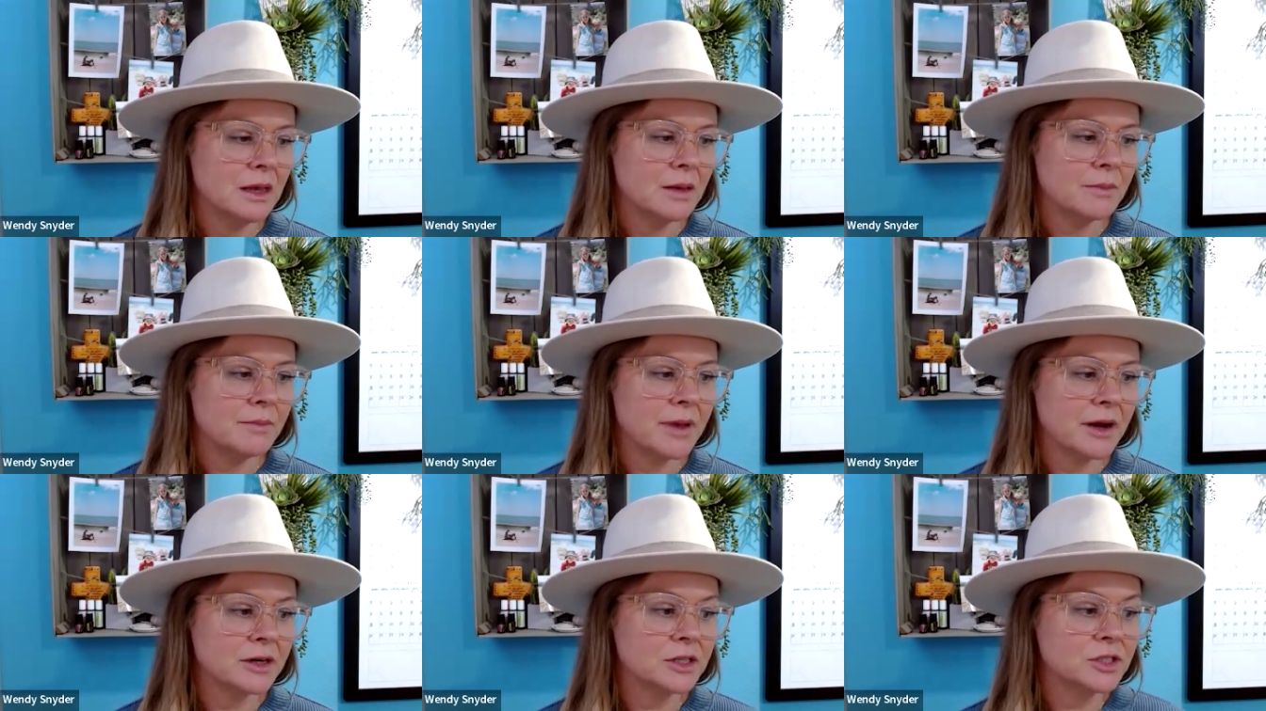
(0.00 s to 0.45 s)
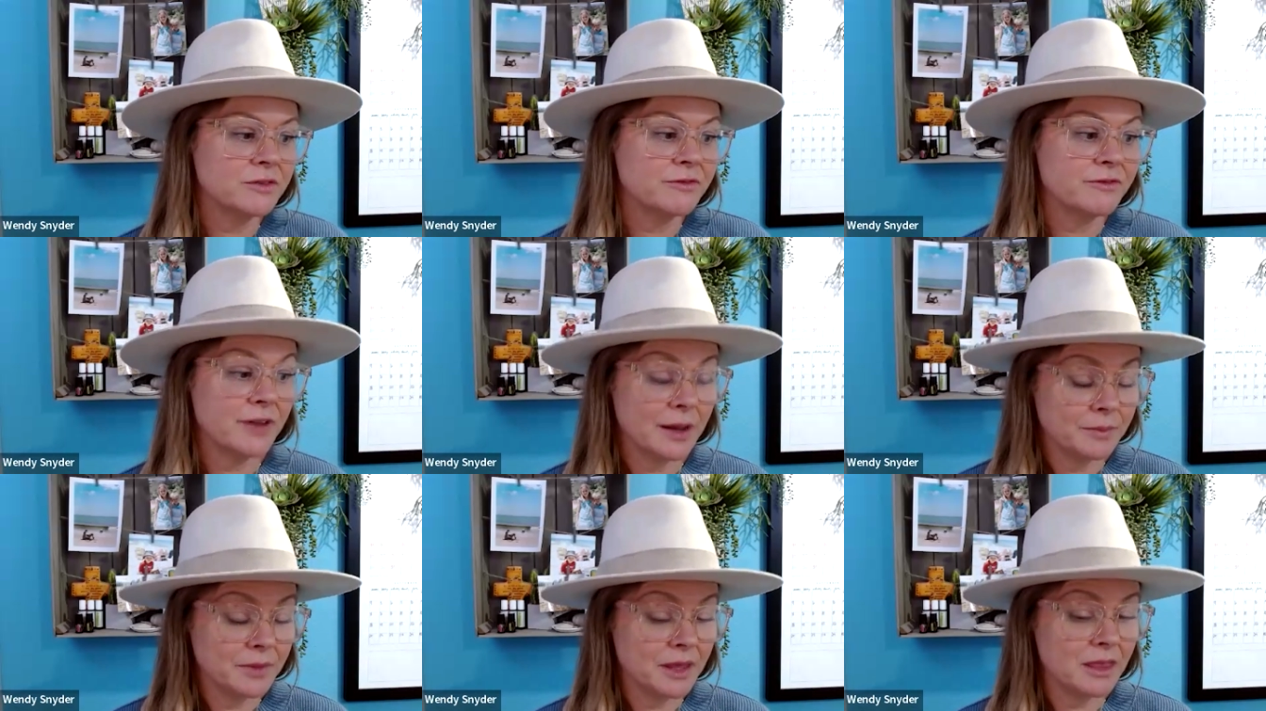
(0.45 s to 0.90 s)
marriage and
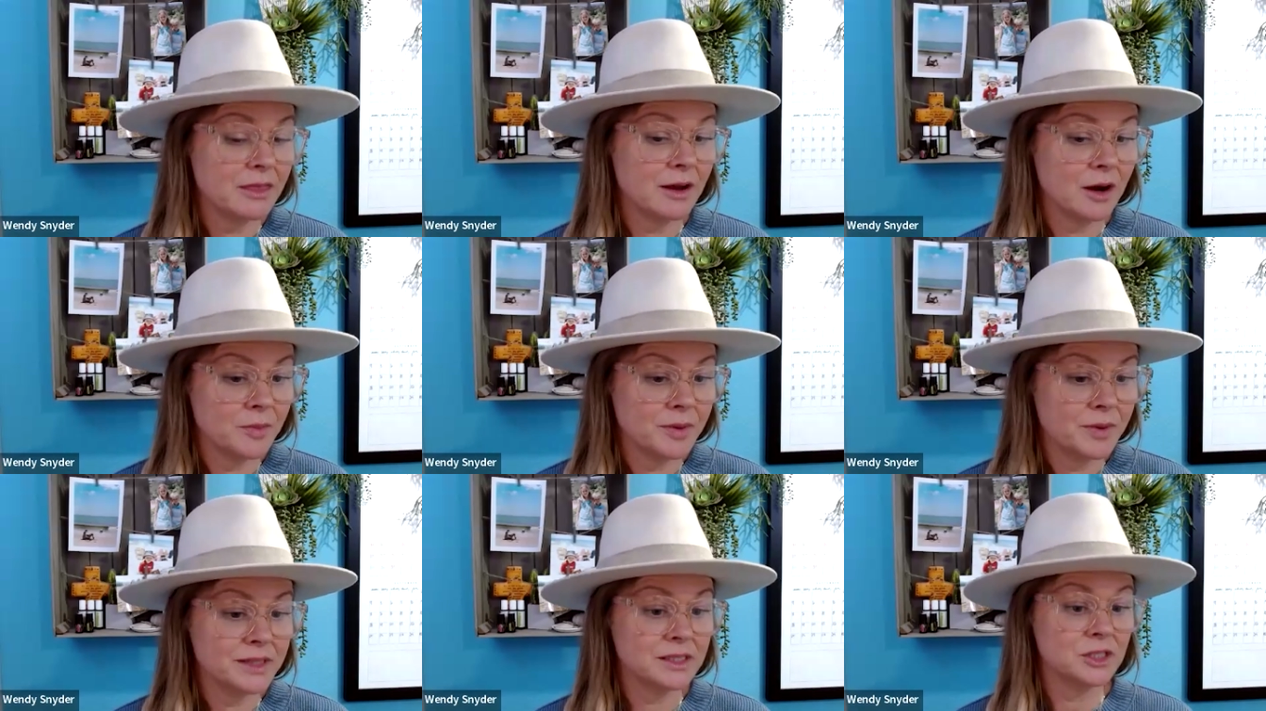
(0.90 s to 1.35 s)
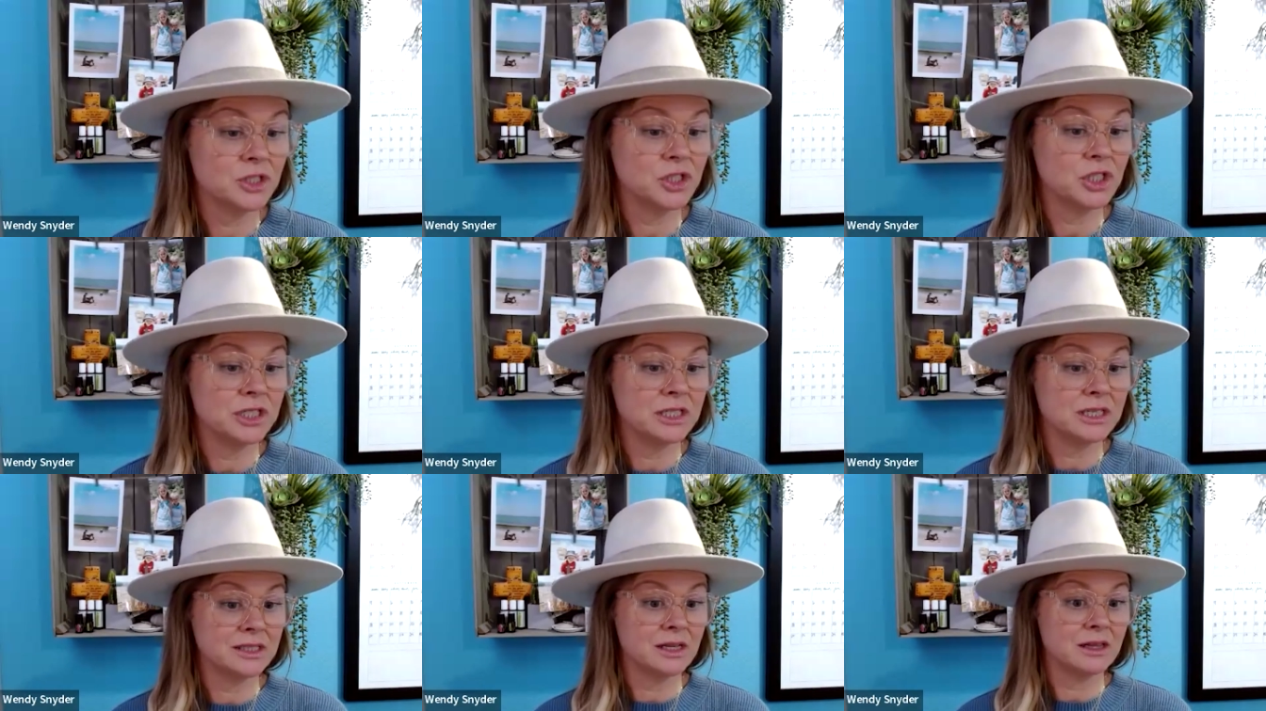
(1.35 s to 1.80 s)
family therapist, and
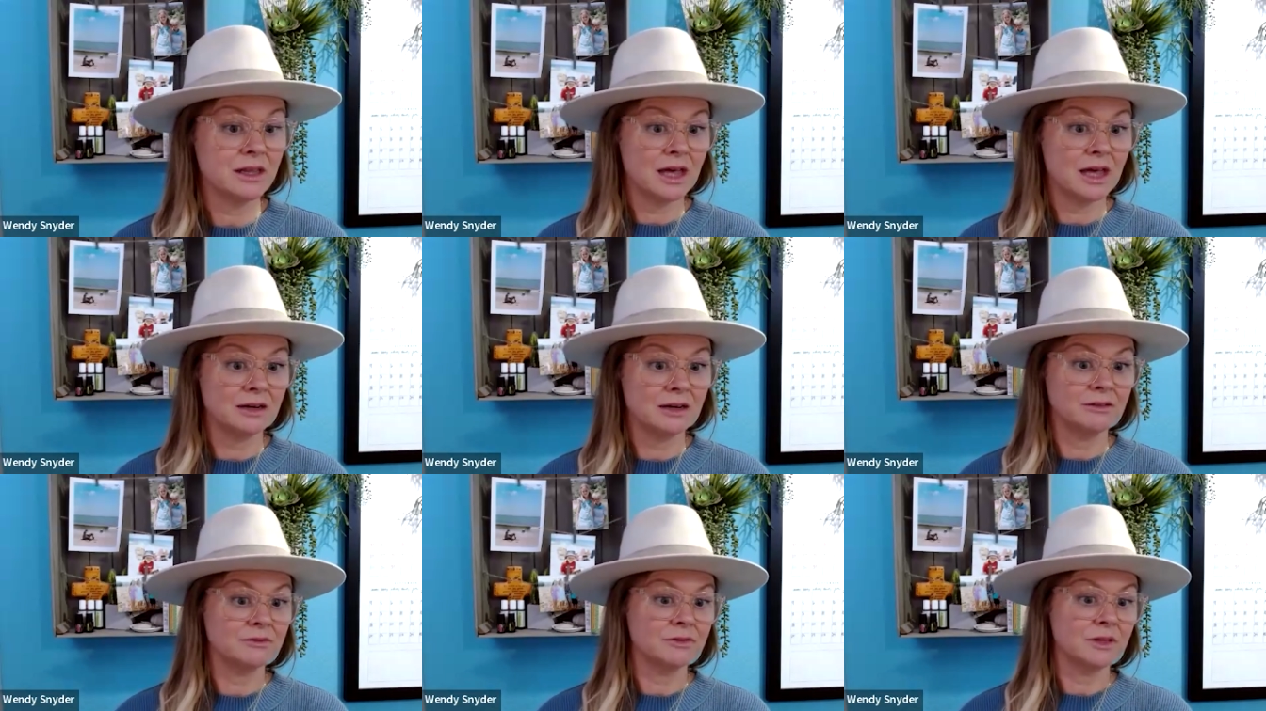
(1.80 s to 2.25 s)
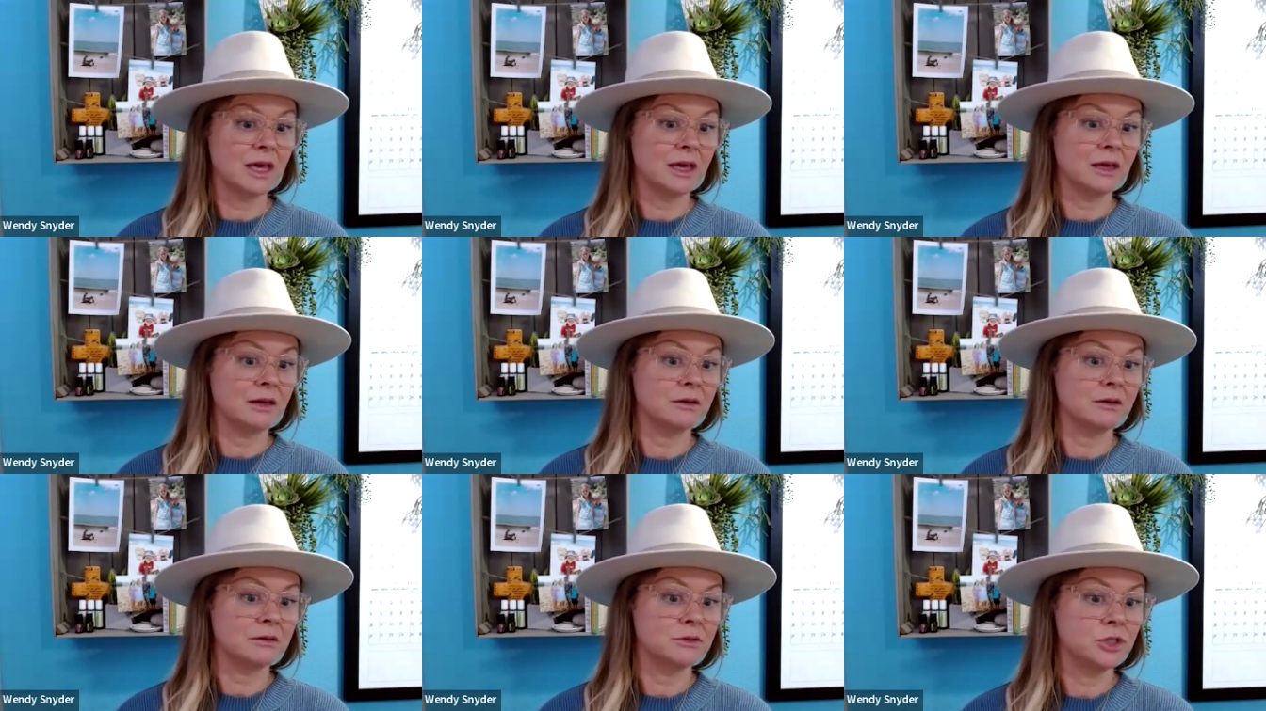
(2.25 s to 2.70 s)
she does a lot of
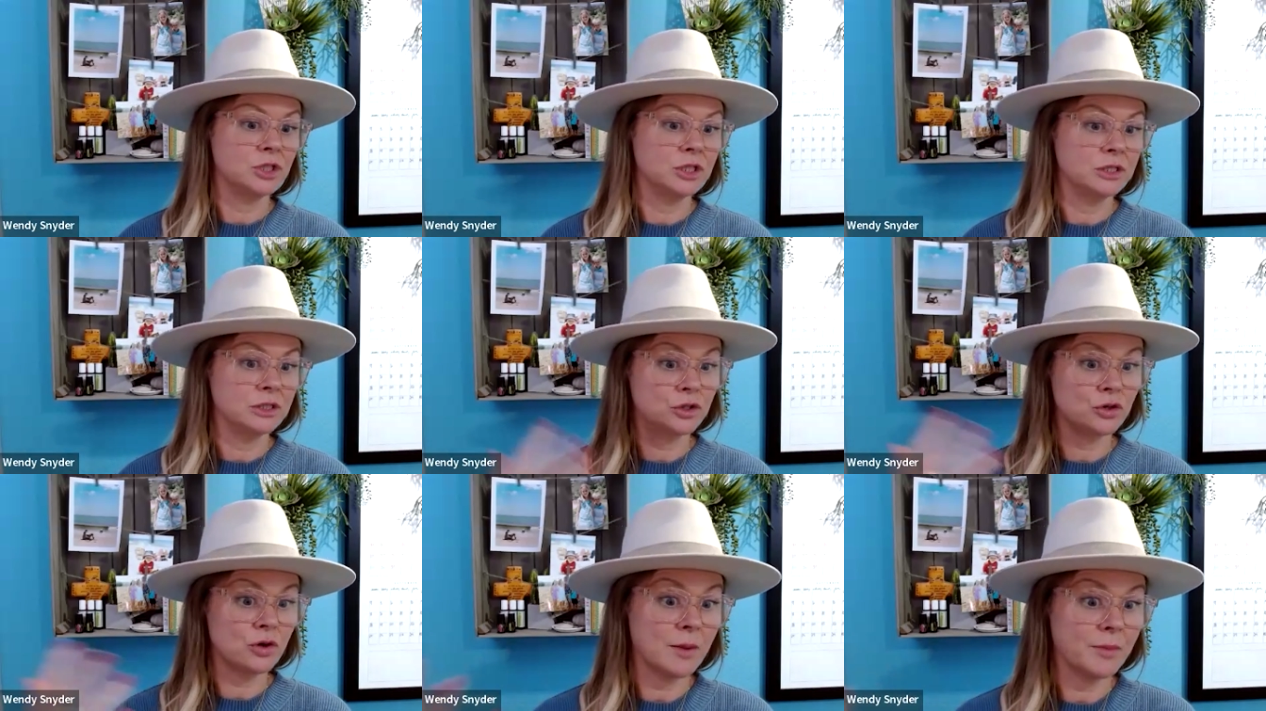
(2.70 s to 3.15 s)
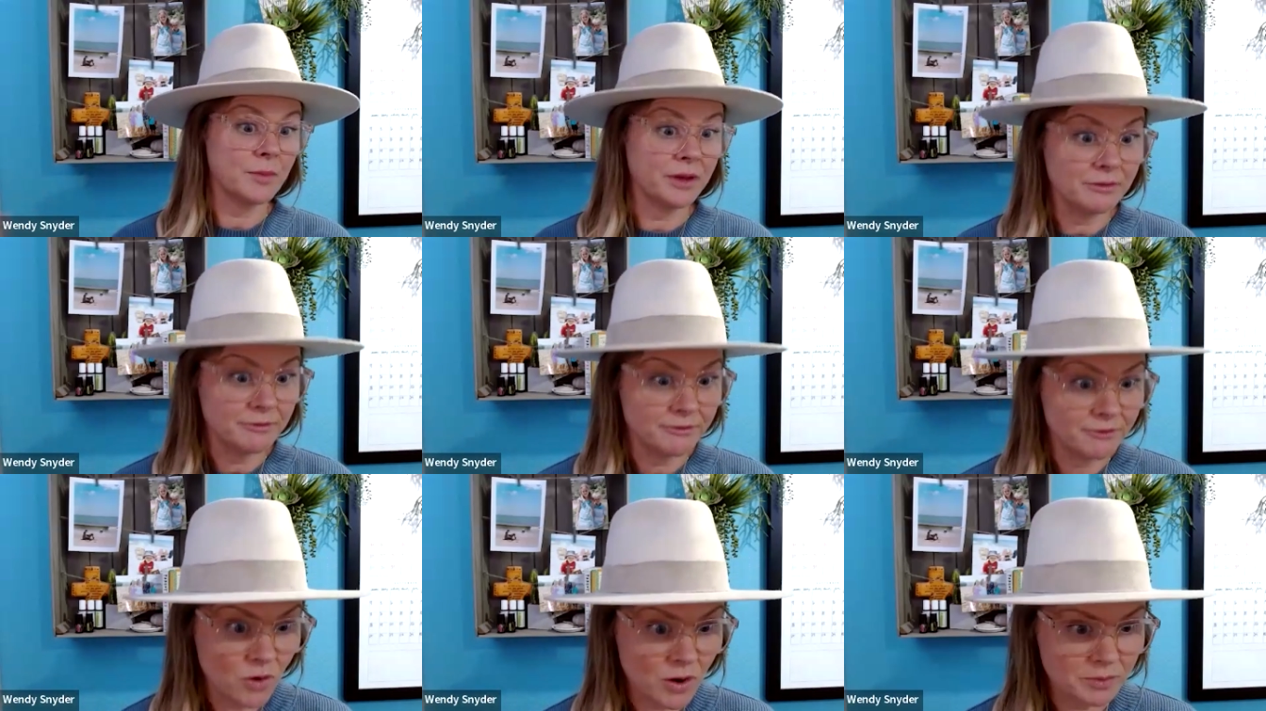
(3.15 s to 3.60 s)
like, she's a
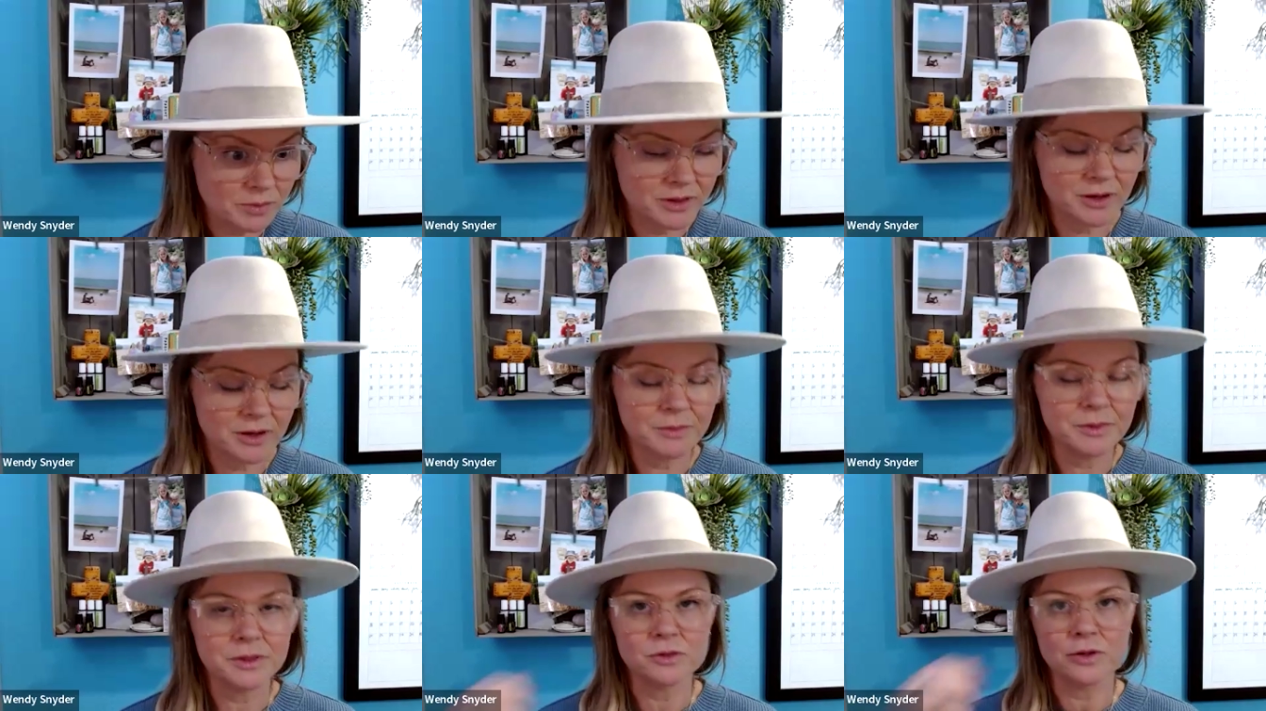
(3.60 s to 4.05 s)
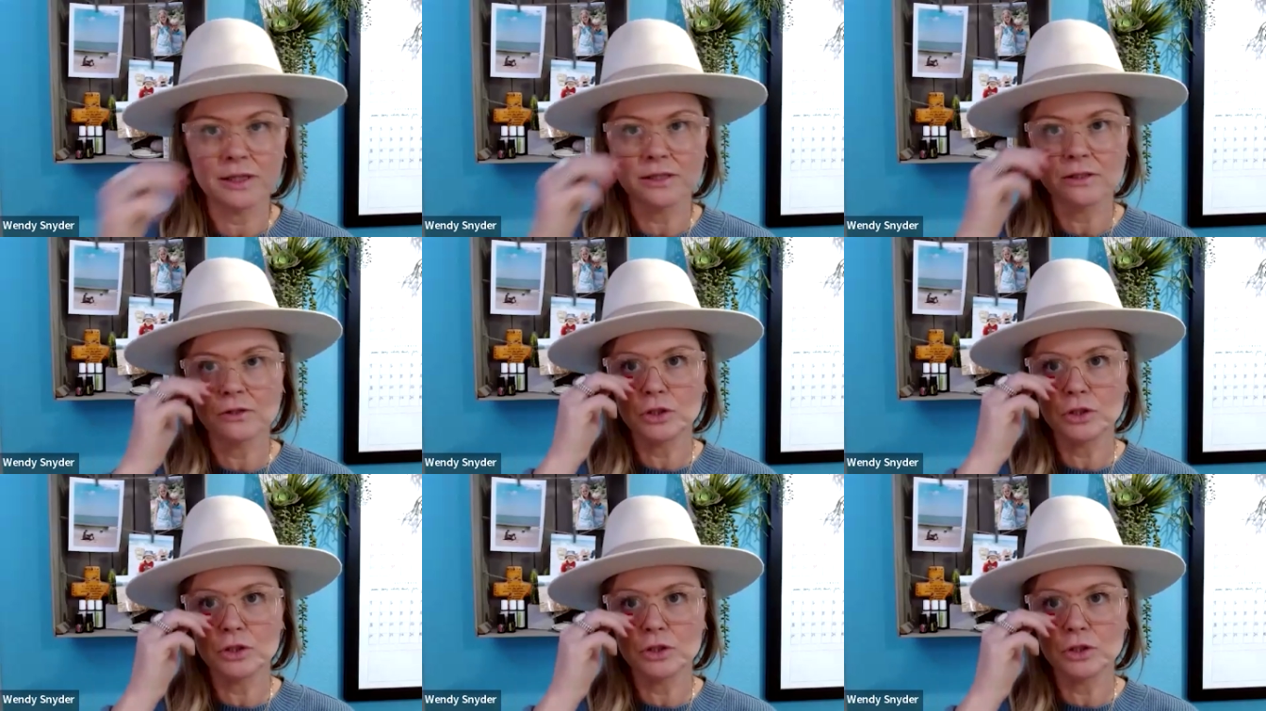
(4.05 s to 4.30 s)
trauma-informed therapist, right?